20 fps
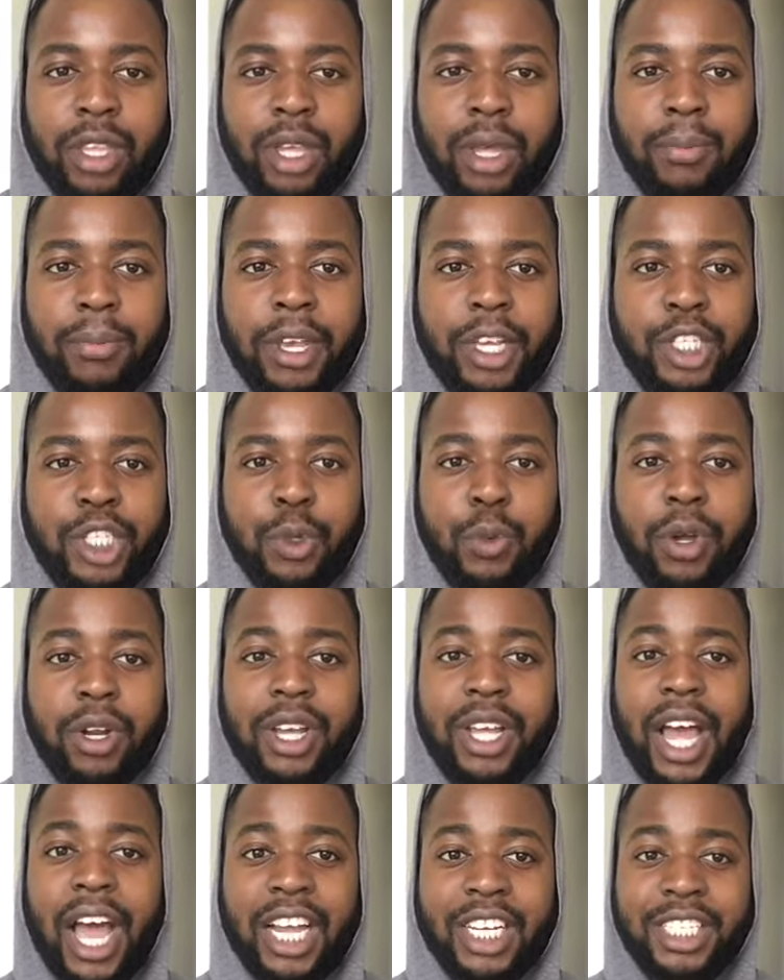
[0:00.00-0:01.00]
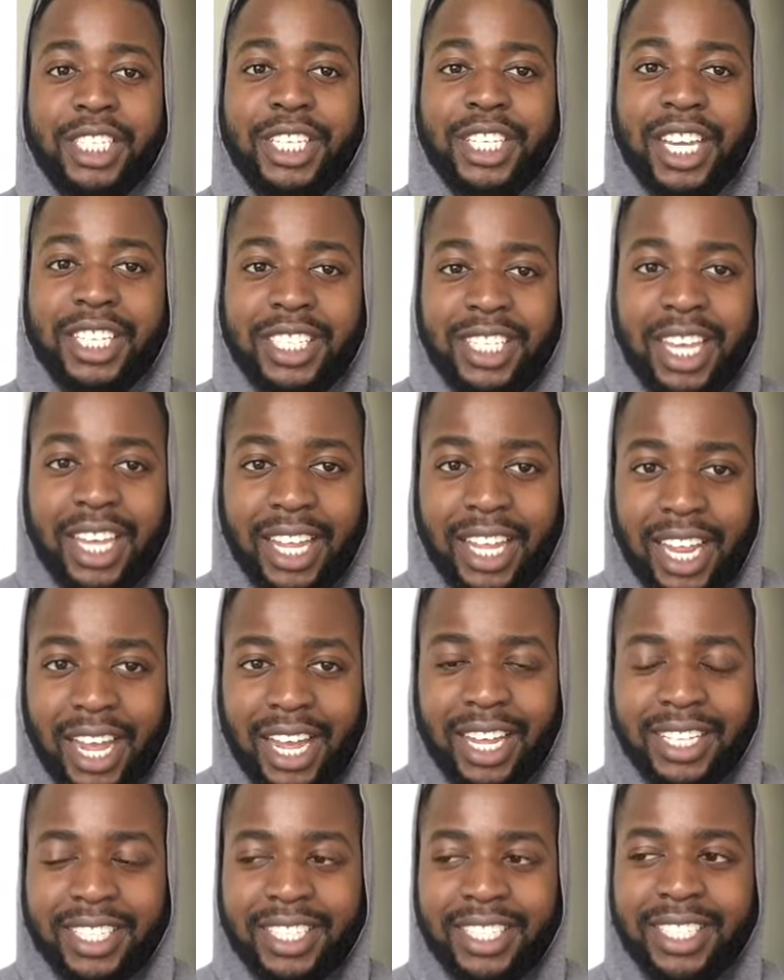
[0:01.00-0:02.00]
it makes you want to actually attend
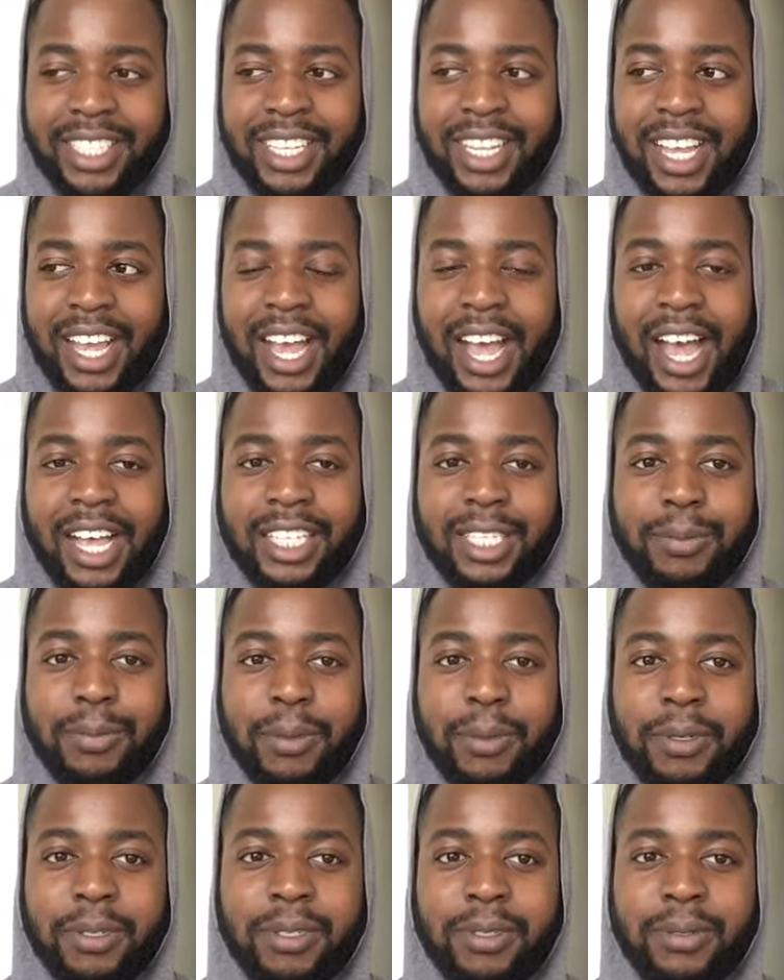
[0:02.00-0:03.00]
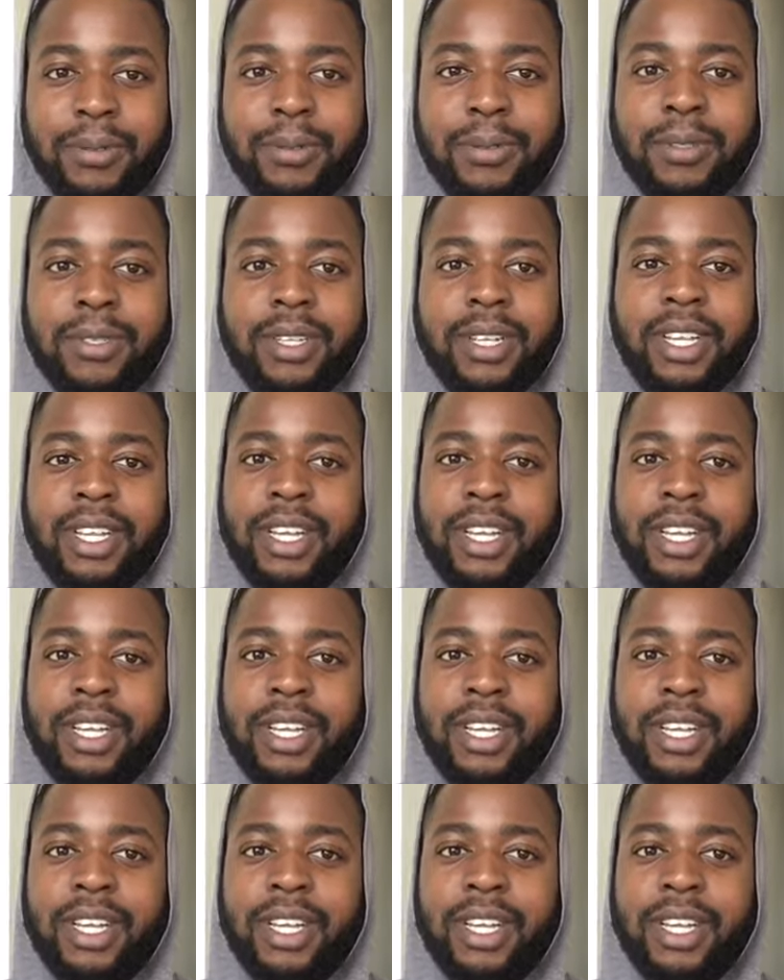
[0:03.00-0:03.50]
class as opposed to